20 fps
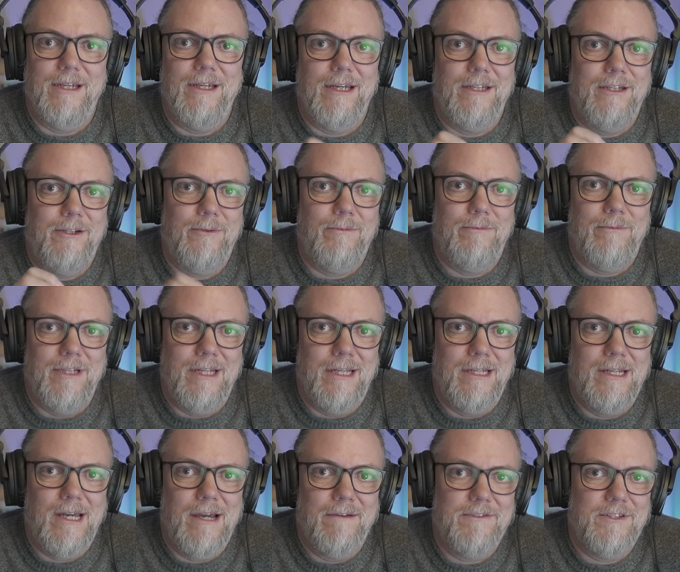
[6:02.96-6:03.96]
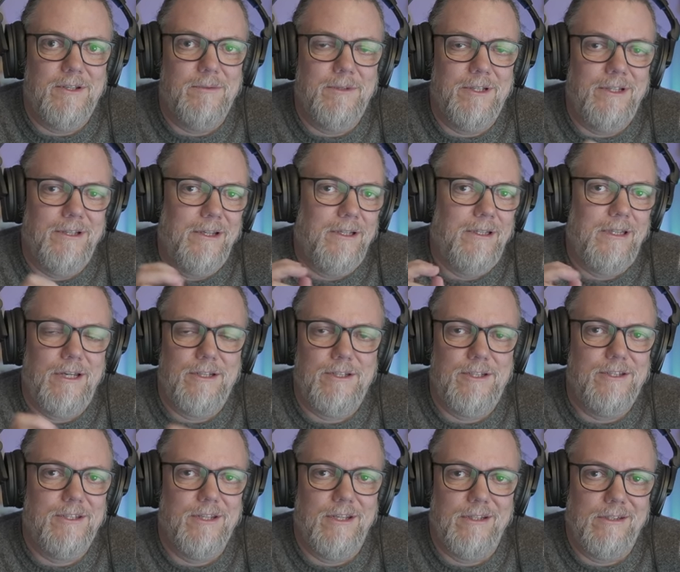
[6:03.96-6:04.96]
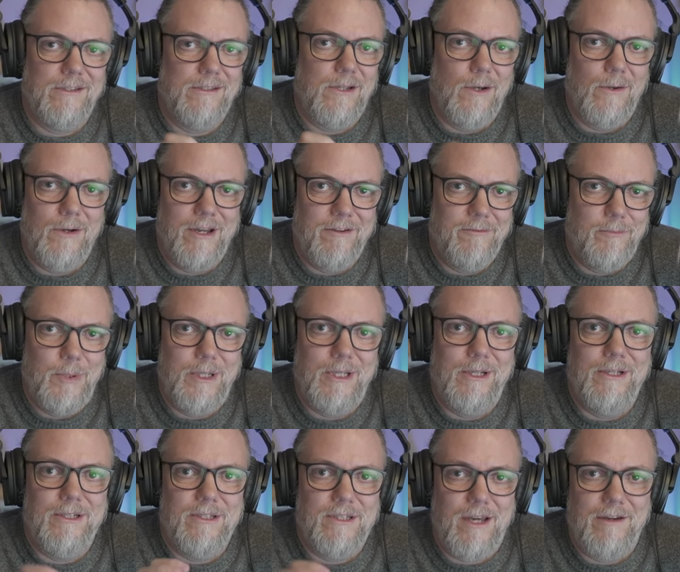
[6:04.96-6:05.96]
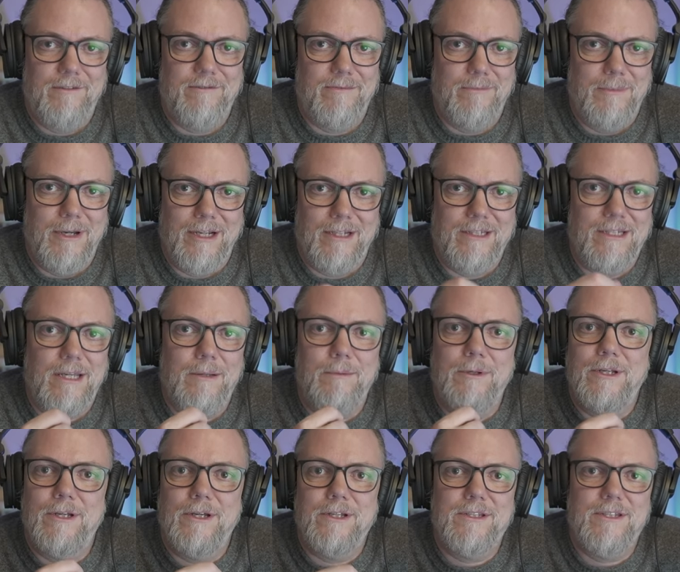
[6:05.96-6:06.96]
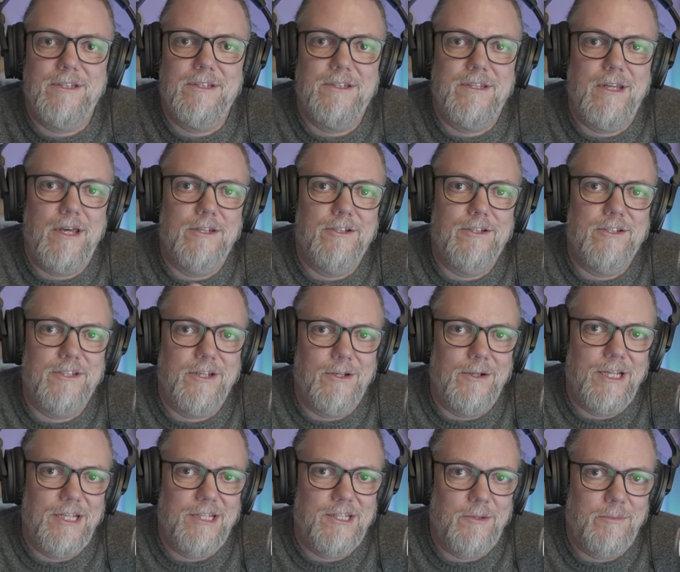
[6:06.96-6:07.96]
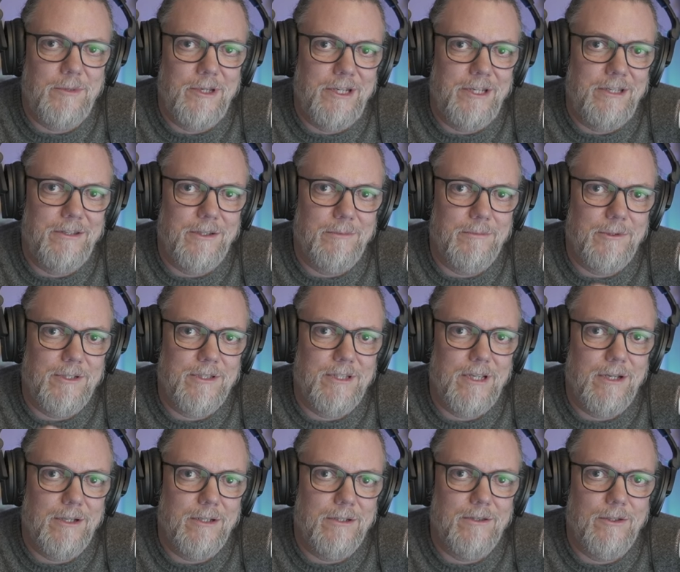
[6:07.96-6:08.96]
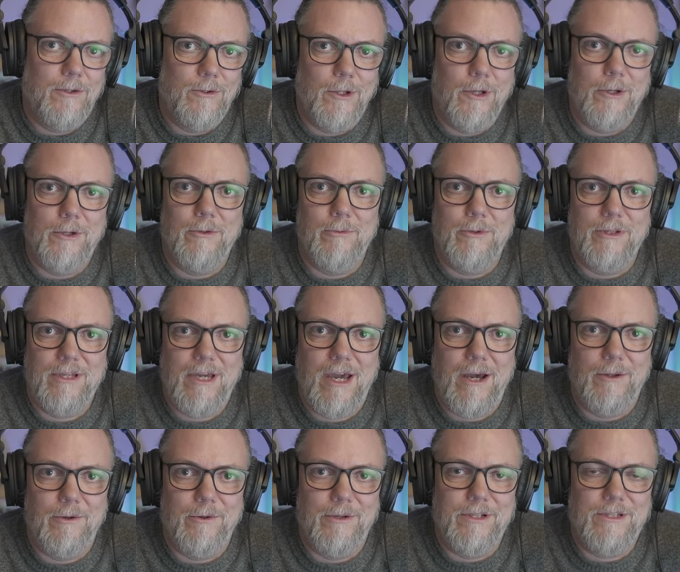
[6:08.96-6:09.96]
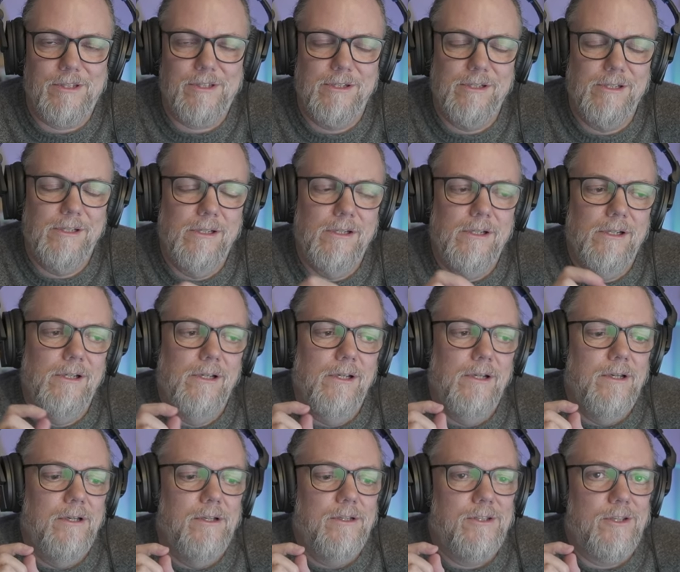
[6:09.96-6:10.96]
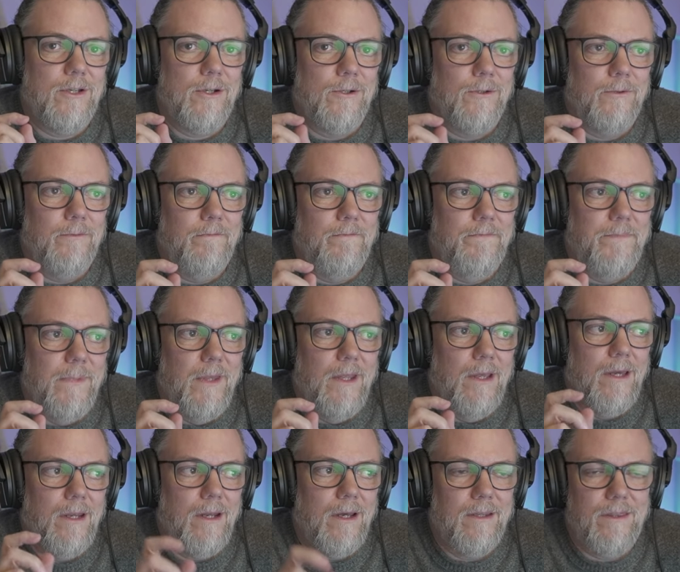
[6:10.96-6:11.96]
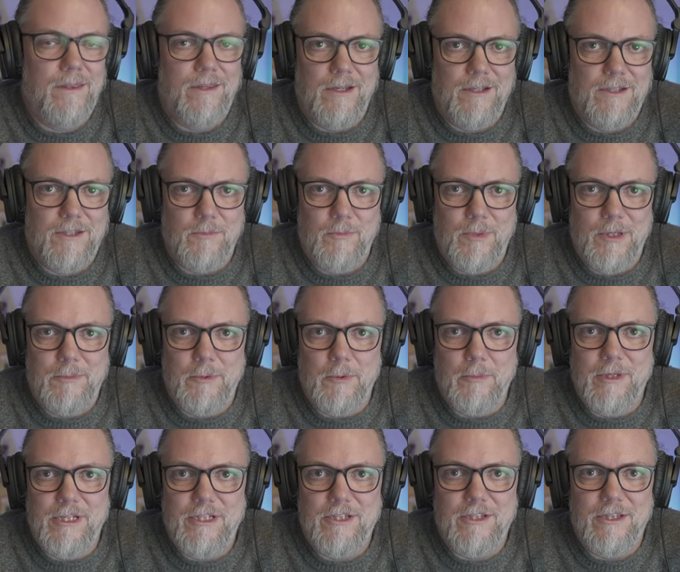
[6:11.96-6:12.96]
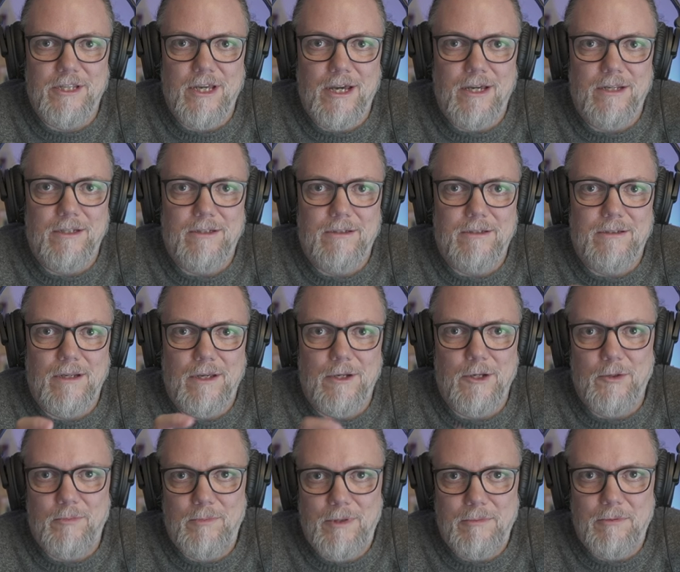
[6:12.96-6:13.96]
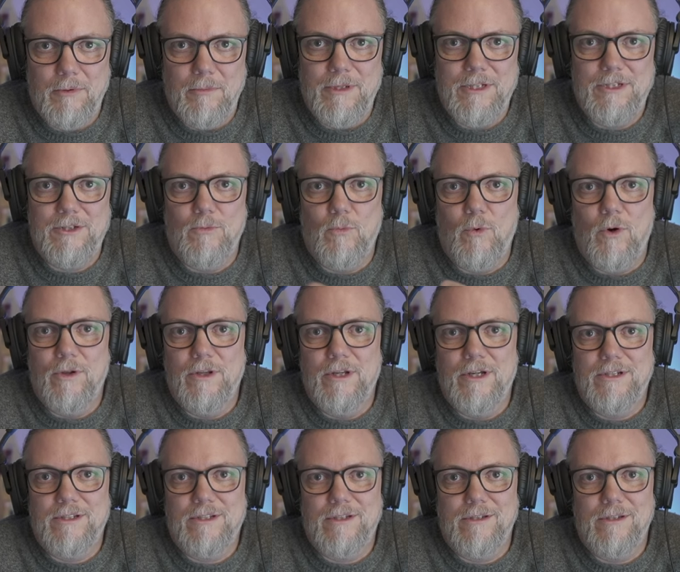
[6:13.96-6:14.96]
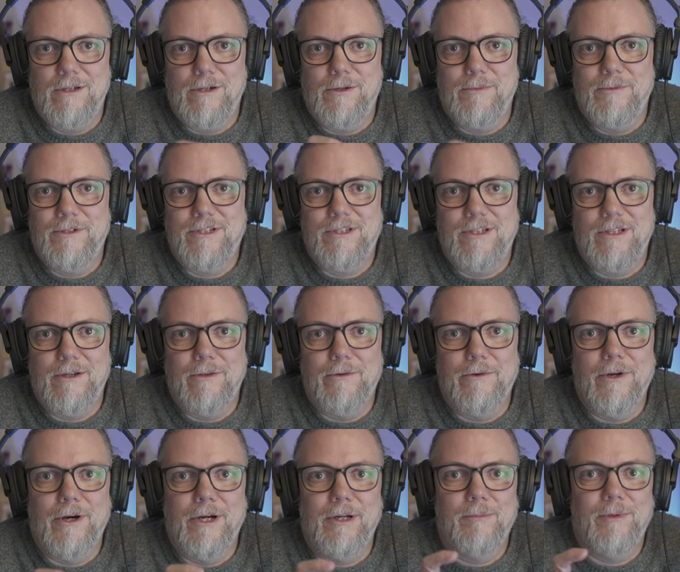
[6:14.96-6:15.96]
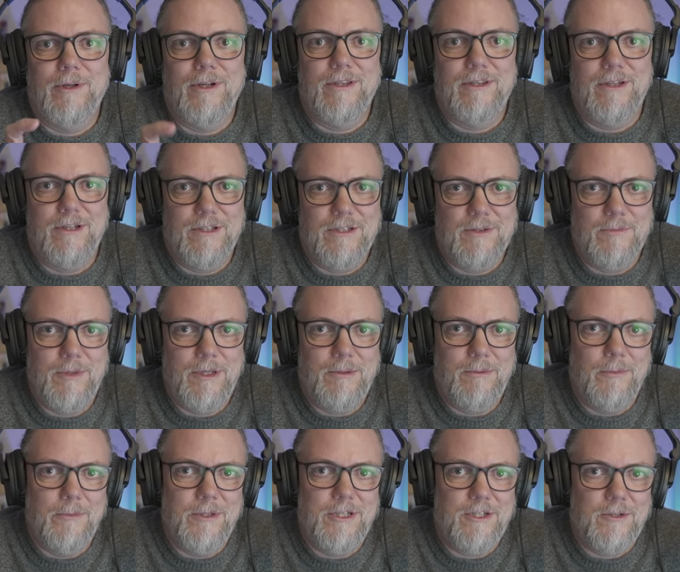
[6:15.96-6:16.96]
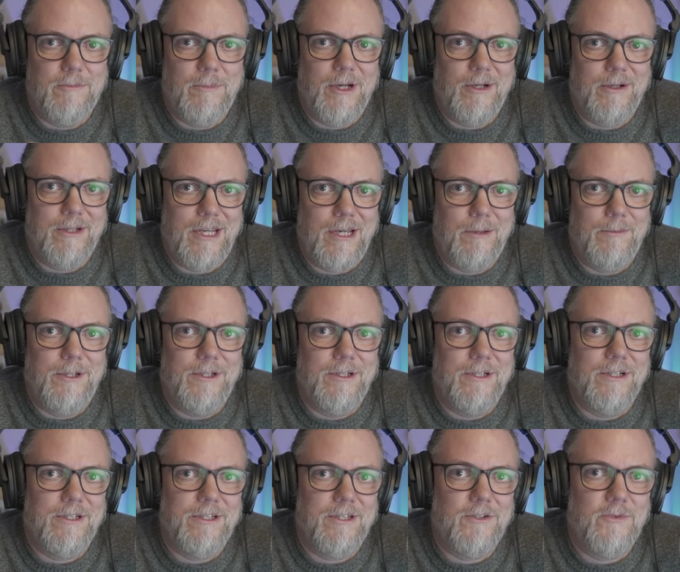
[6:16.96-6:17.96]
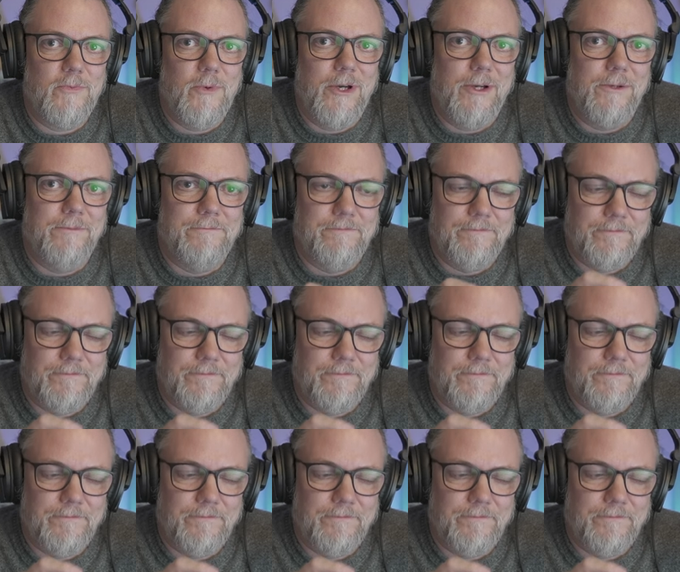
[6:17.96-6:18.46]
and you need to have something like that, she's like, don't have peanuts, have macadamia nuts instead. Just don't eat too many of them because they got they're loaded with calories. So, and I think some people mentioned that. I know people mentioned walnuts in the comments the other night, but I think some people mentioned macadamia nuts as well.